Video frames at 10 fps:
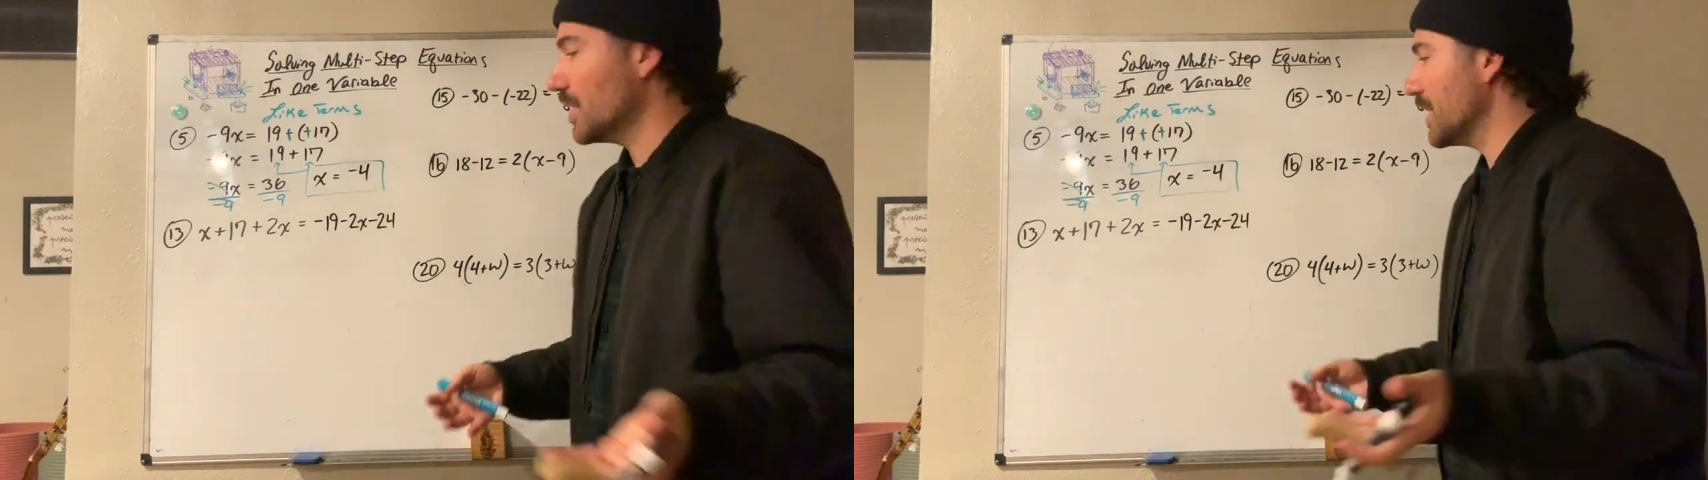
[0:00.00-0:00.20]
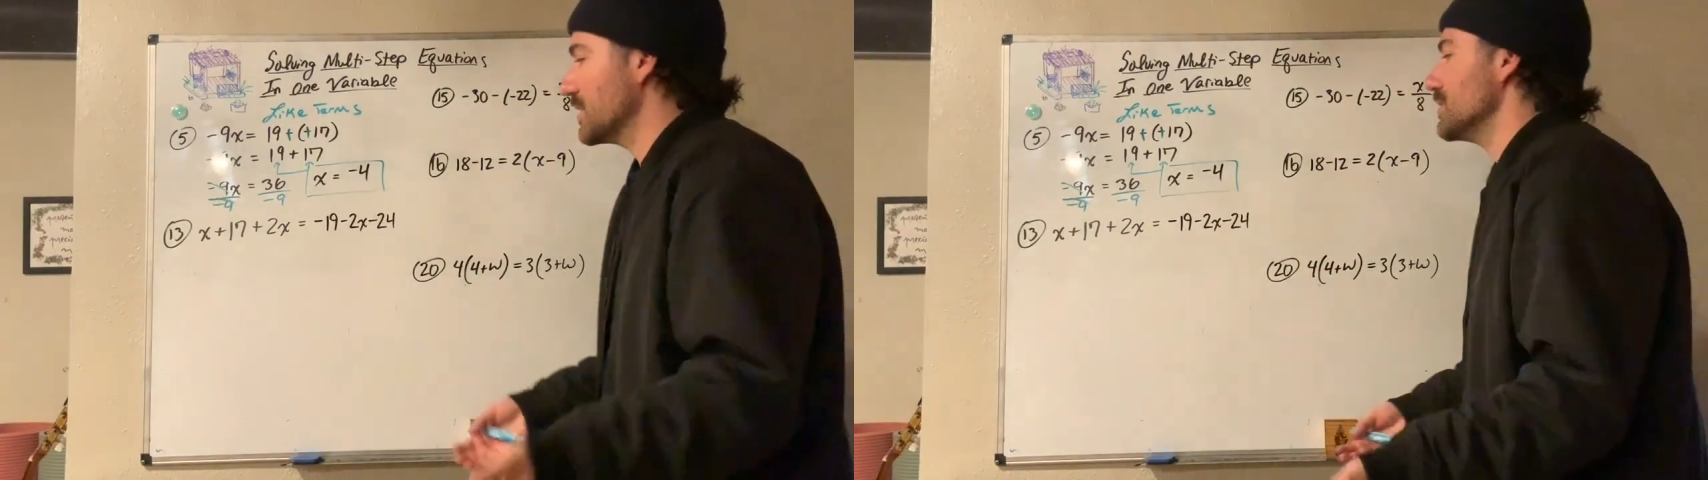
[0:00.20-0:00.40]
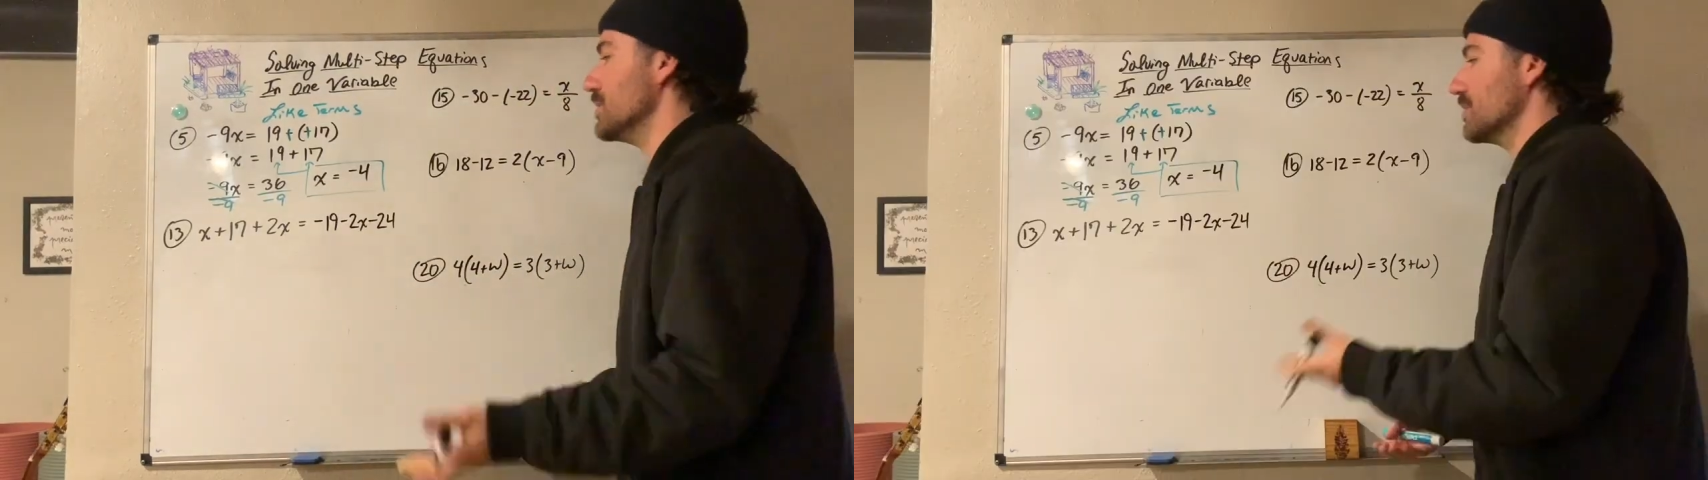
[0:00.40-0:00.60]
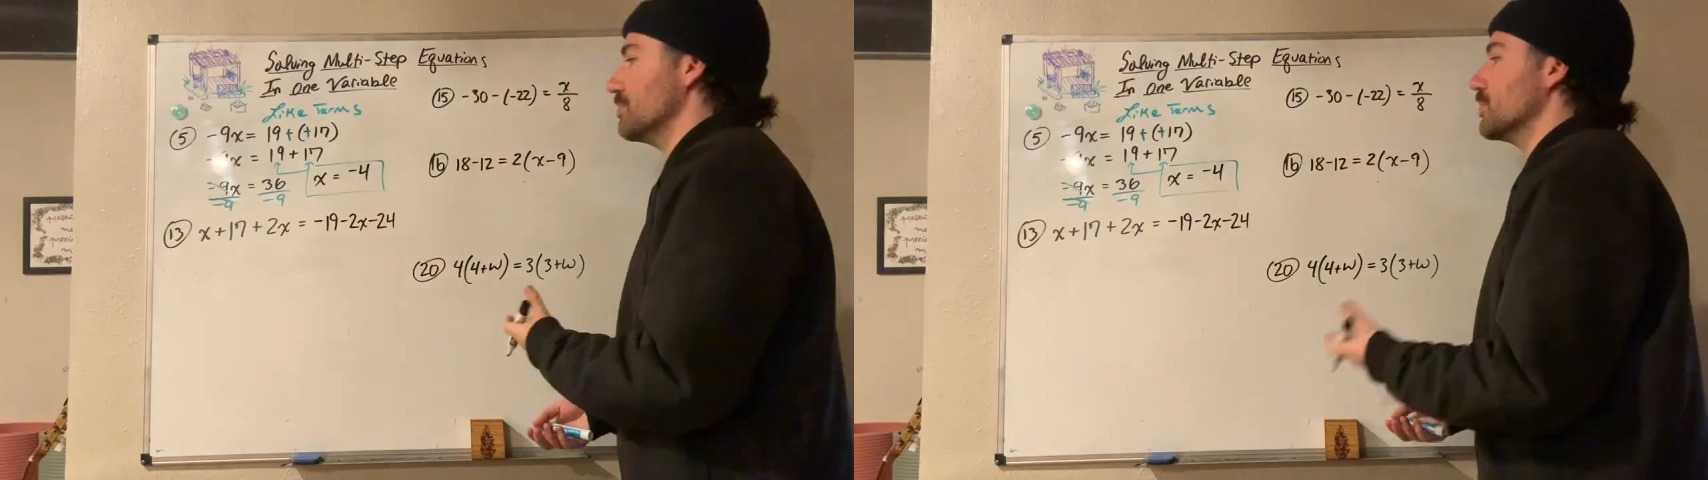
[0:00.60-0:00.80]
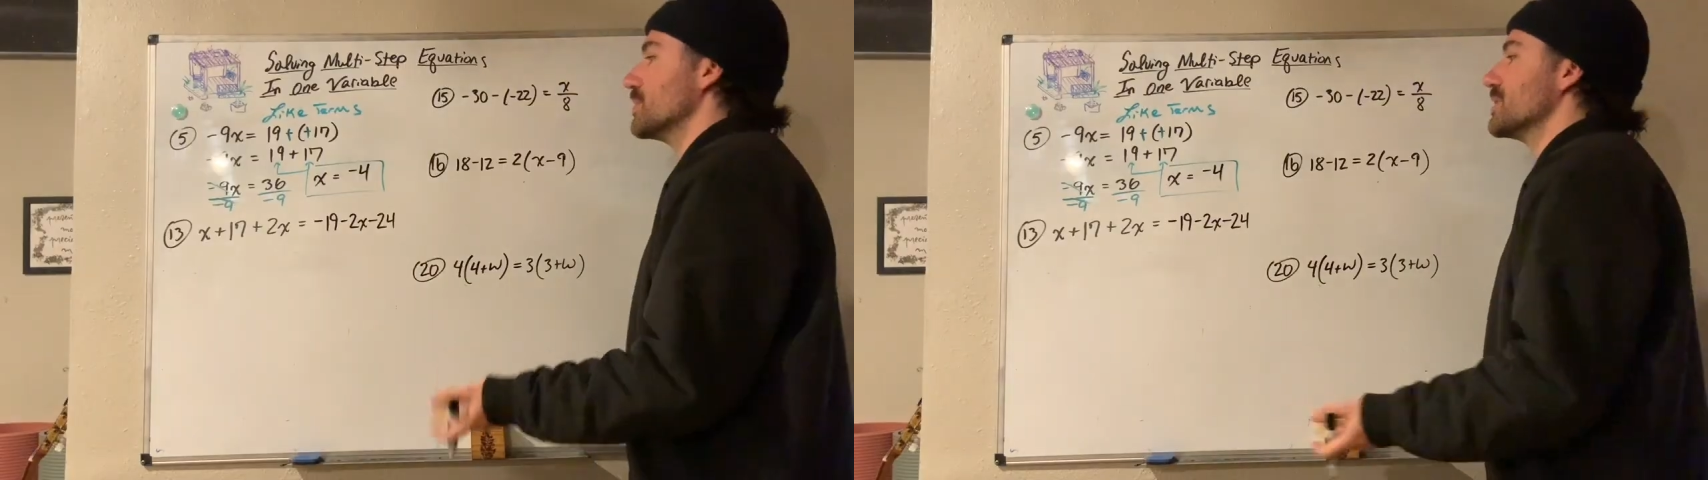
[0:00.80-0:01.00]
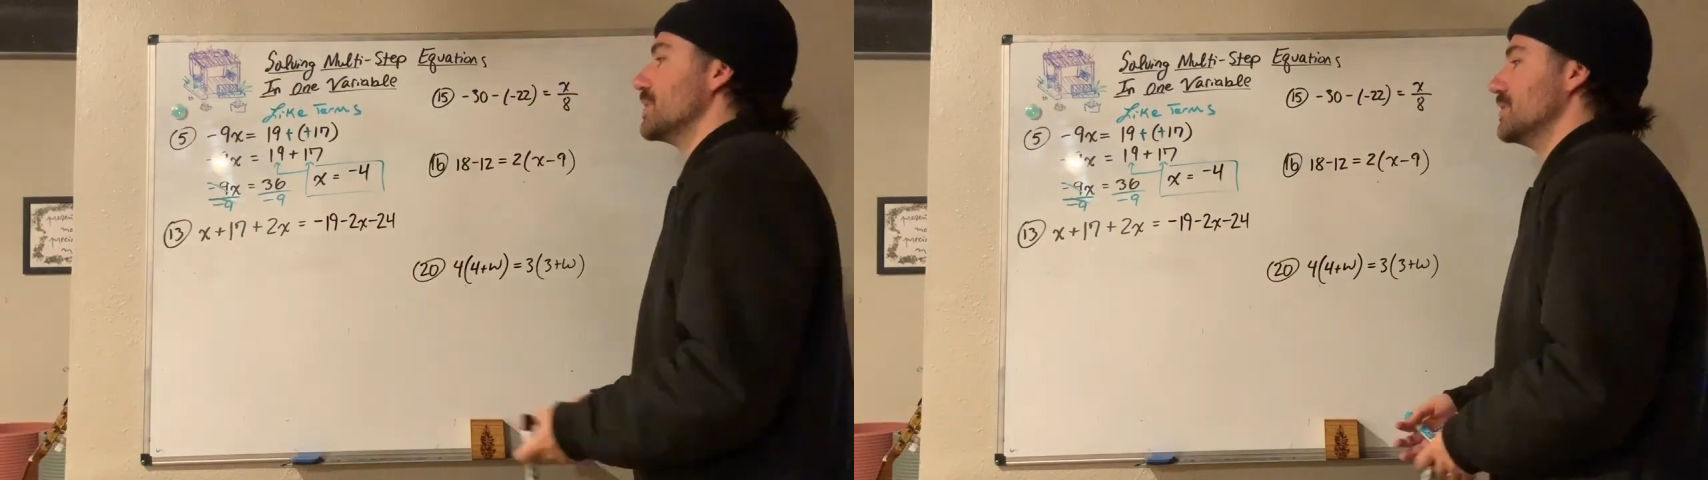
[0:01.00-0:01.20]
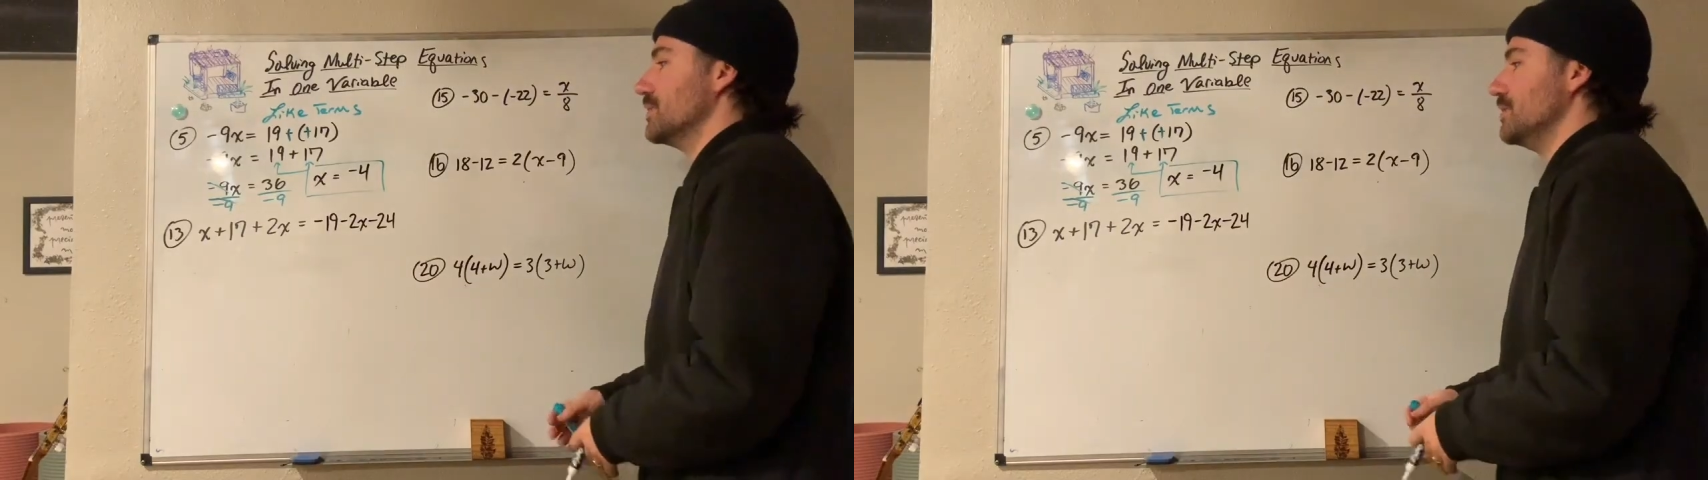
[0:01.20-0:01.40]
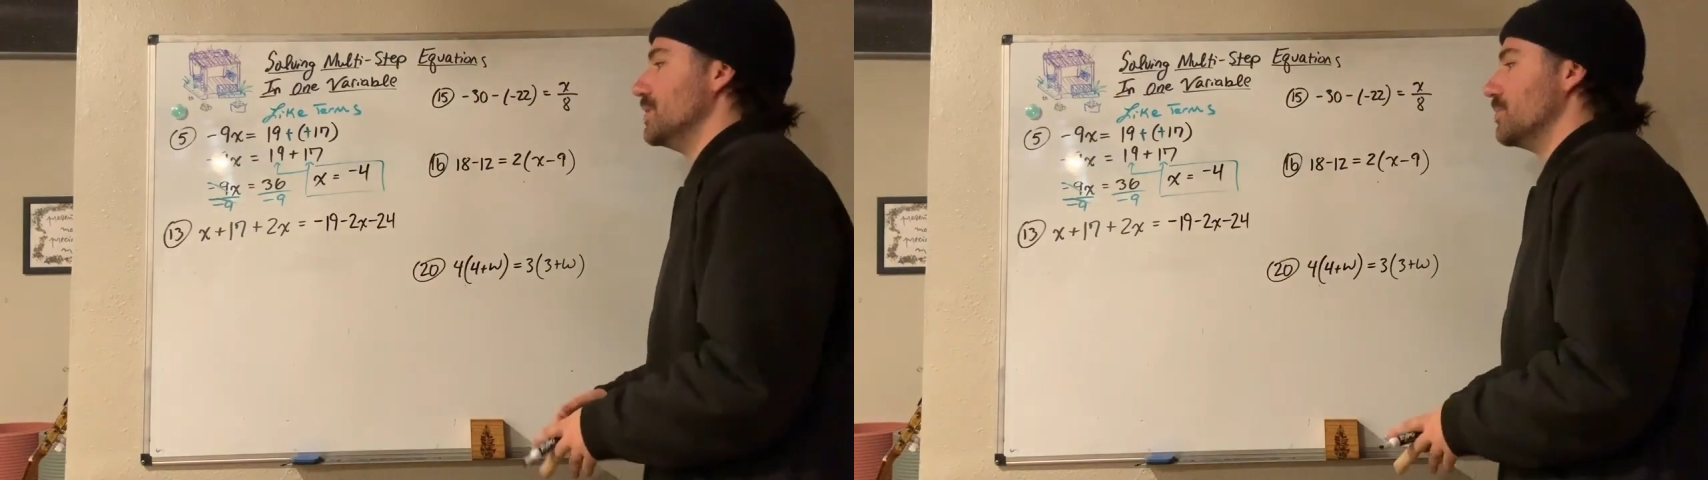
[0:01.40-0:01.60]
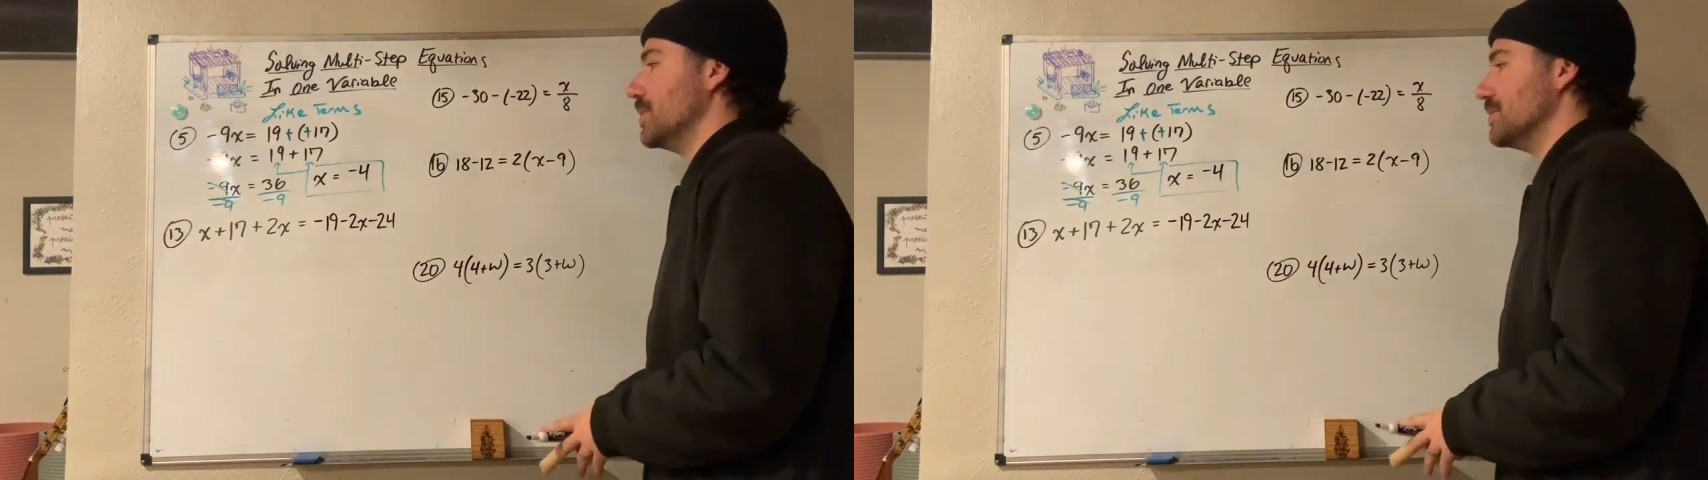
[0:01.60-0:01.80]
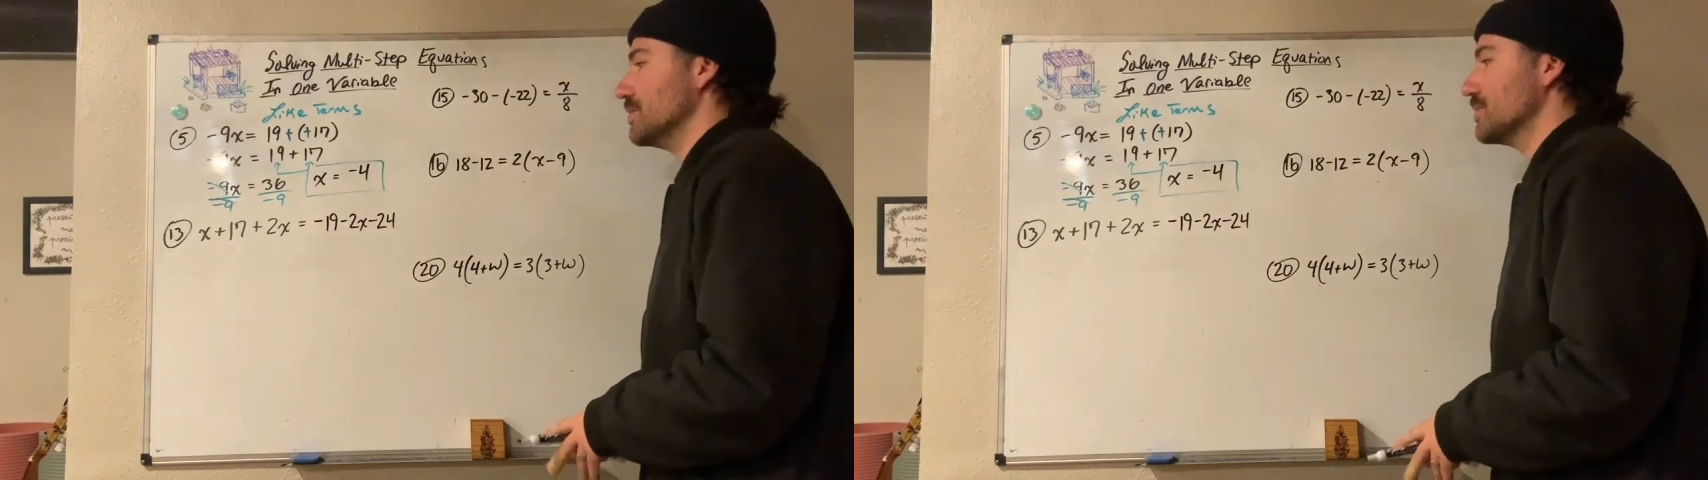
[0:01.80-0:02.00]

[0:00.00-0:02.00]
x's on both sides of the equation.